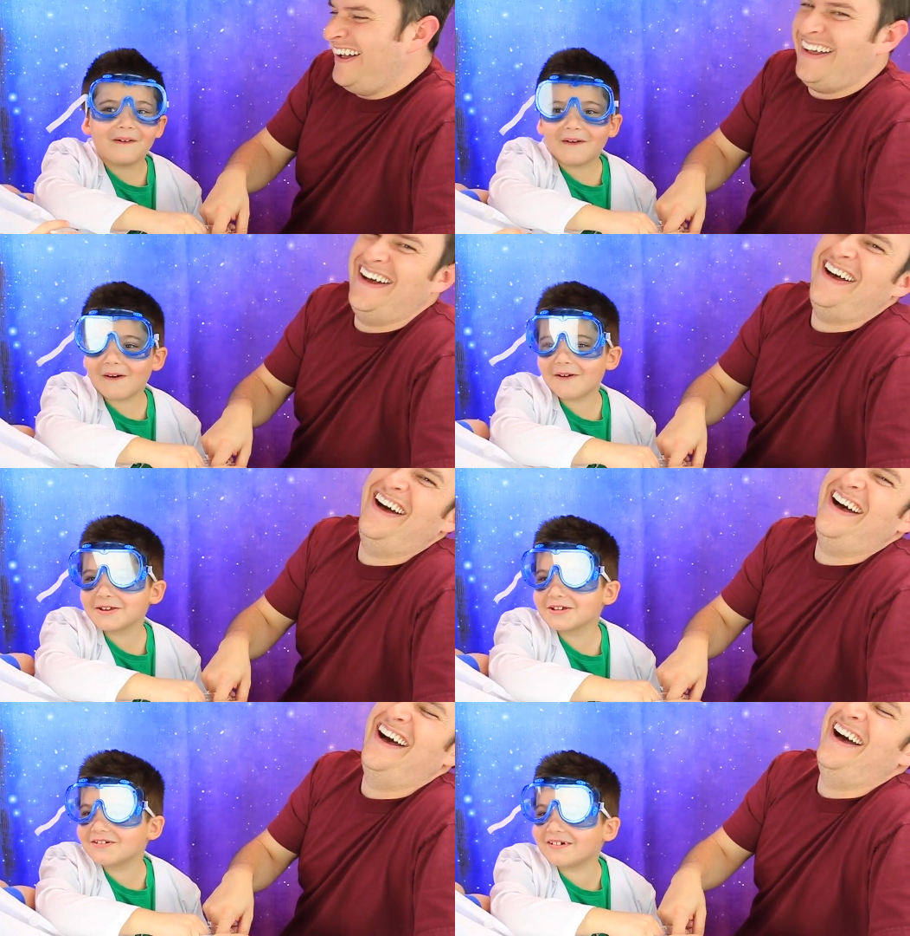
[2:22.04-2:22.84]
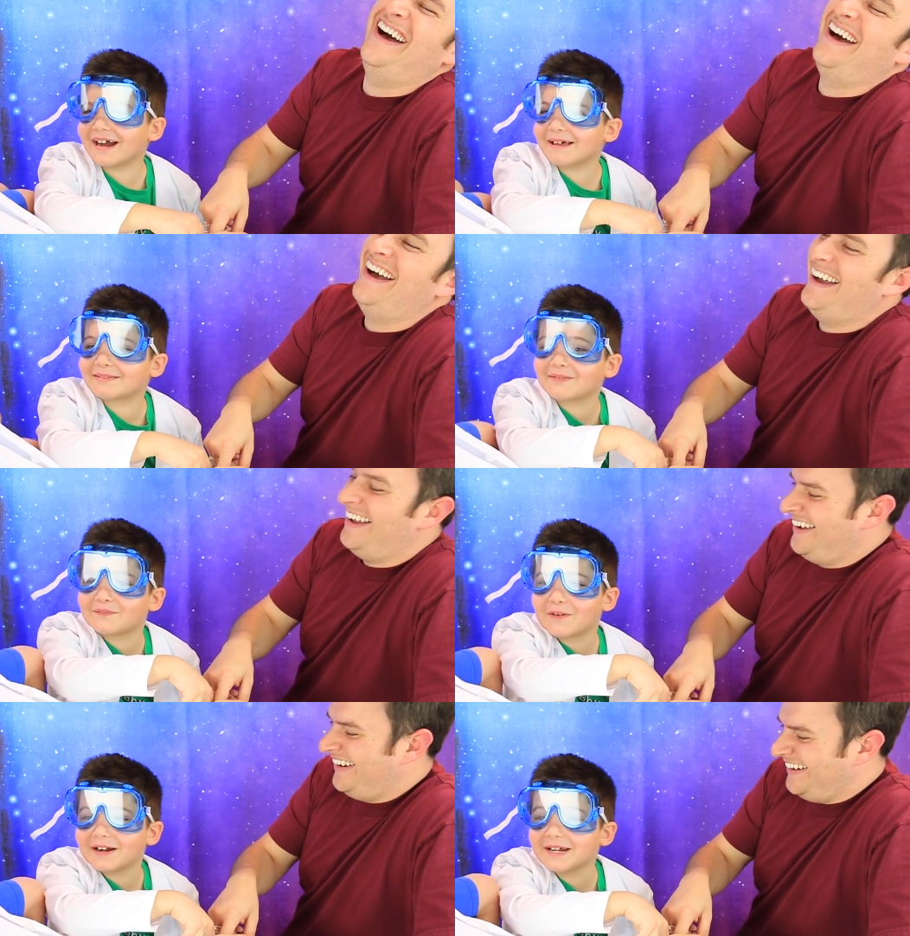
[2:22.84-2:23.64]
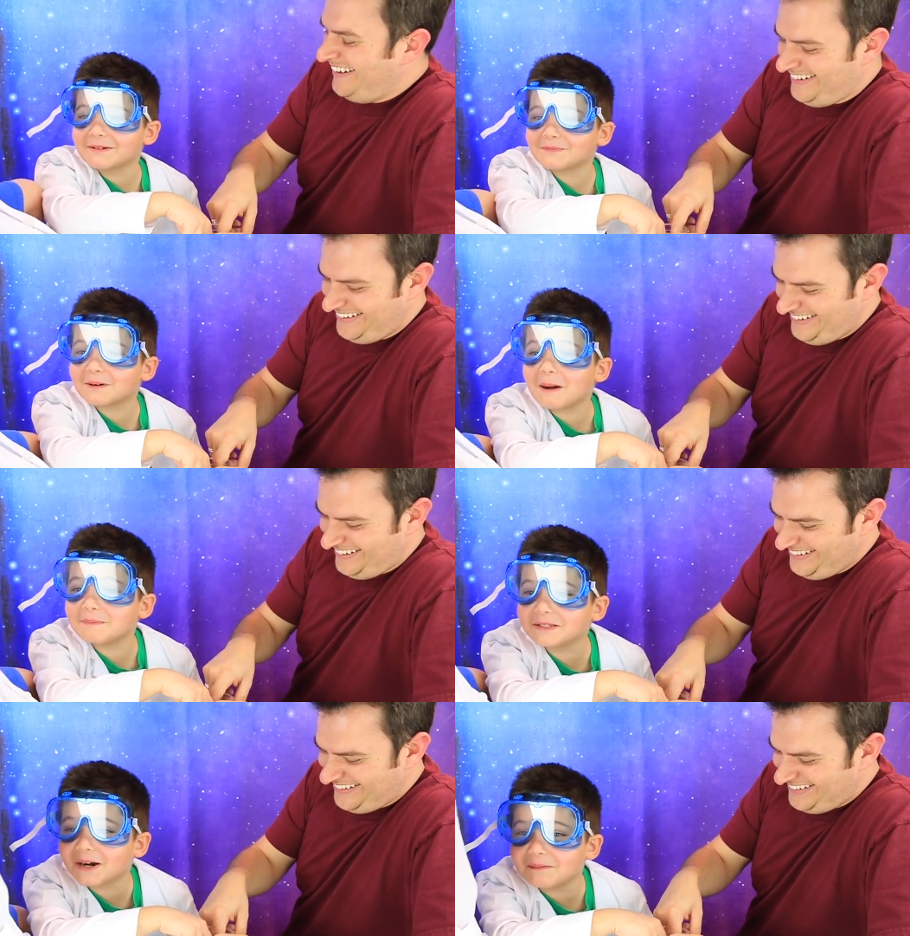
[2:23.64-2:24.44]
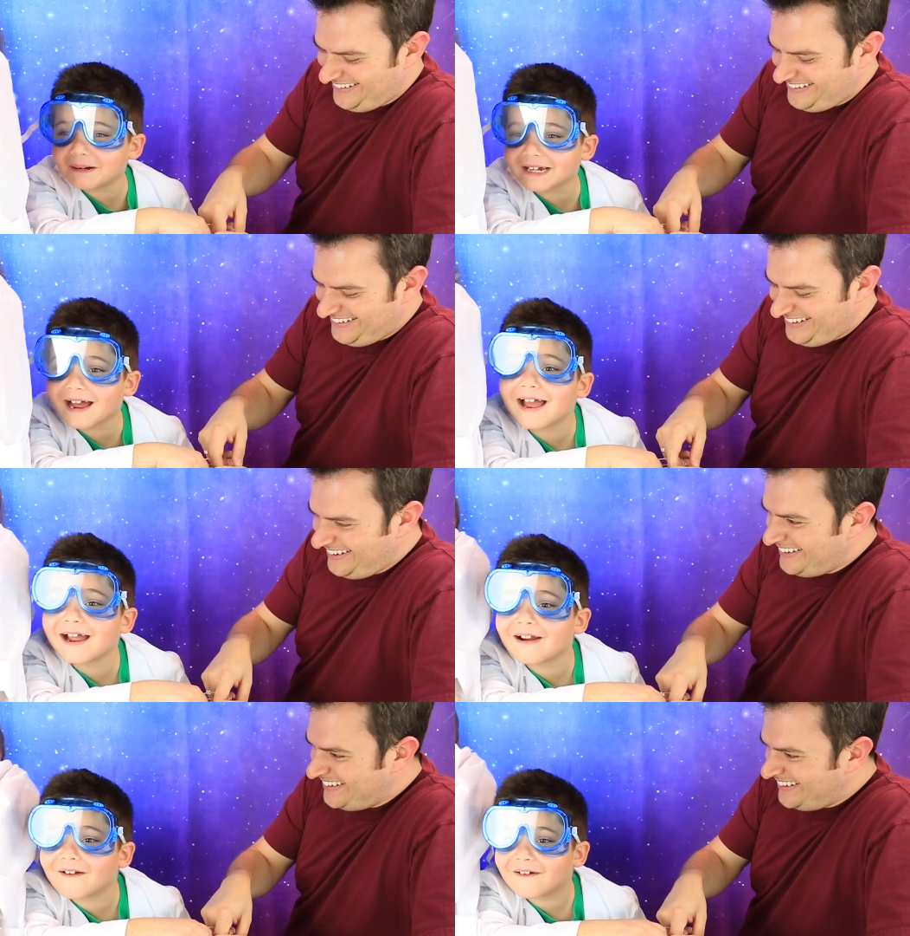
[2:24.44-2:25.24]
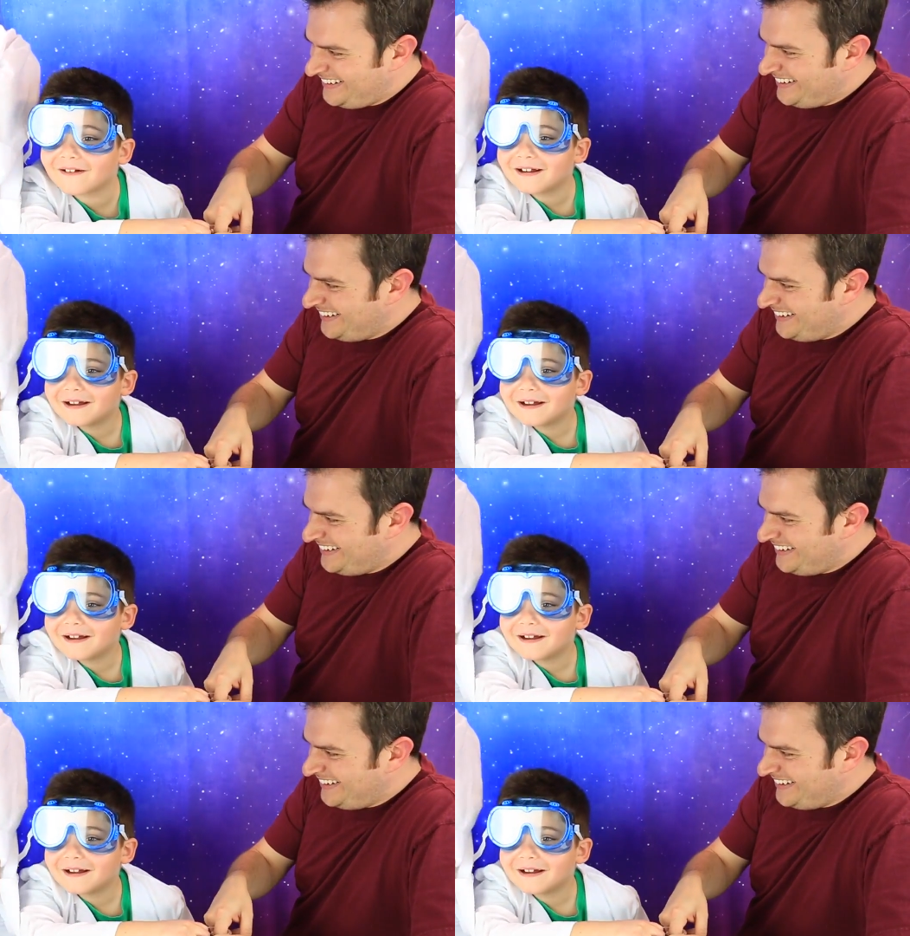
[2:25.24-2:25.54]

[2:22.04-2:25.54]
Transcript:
Speaker 1: Oh, you asked for it! You rubbed it on my hair!